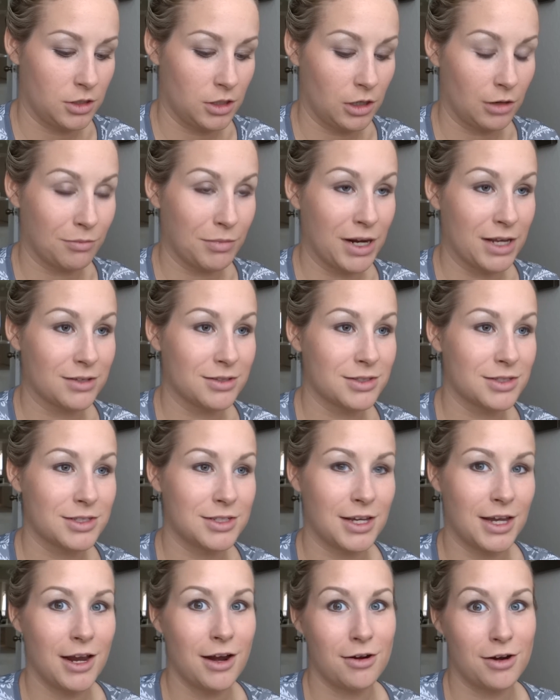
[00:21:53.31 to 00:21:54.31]
our
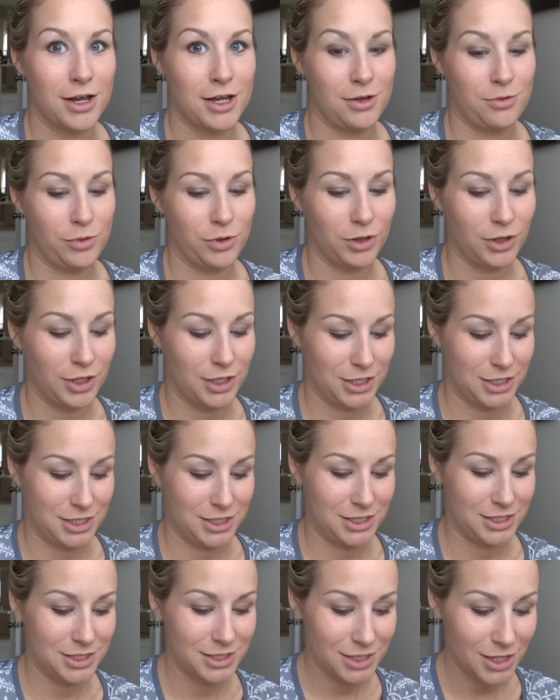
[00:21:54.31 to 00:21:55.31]
mascara, it will look
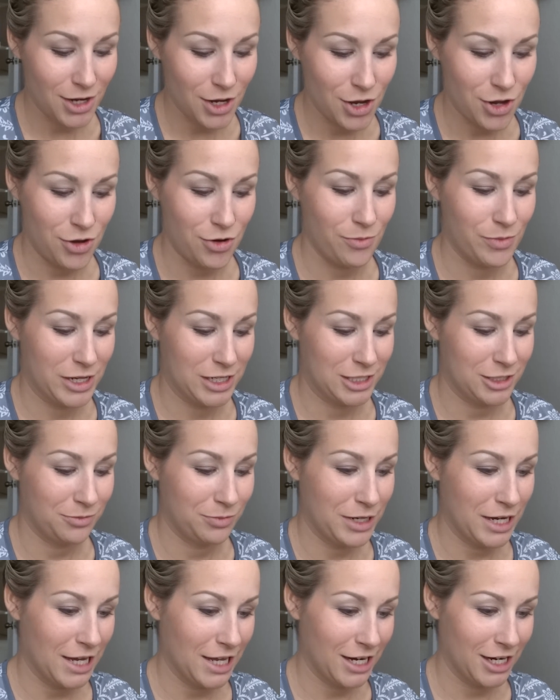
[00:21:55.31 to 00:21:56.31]
so much
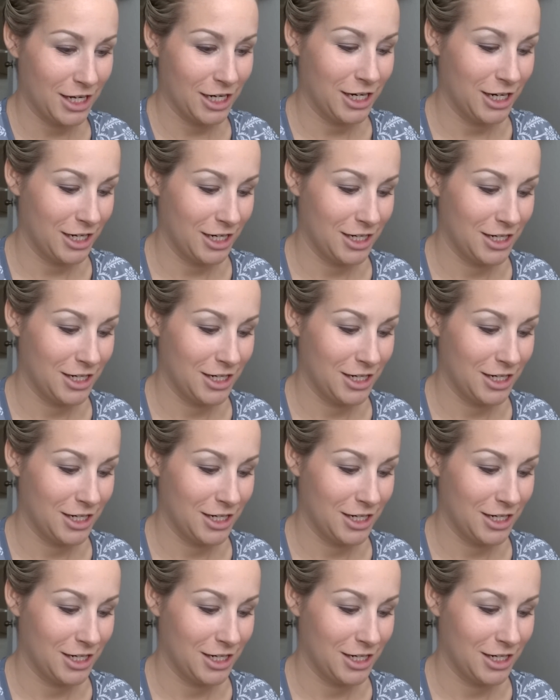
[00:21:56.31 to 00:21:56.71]
better.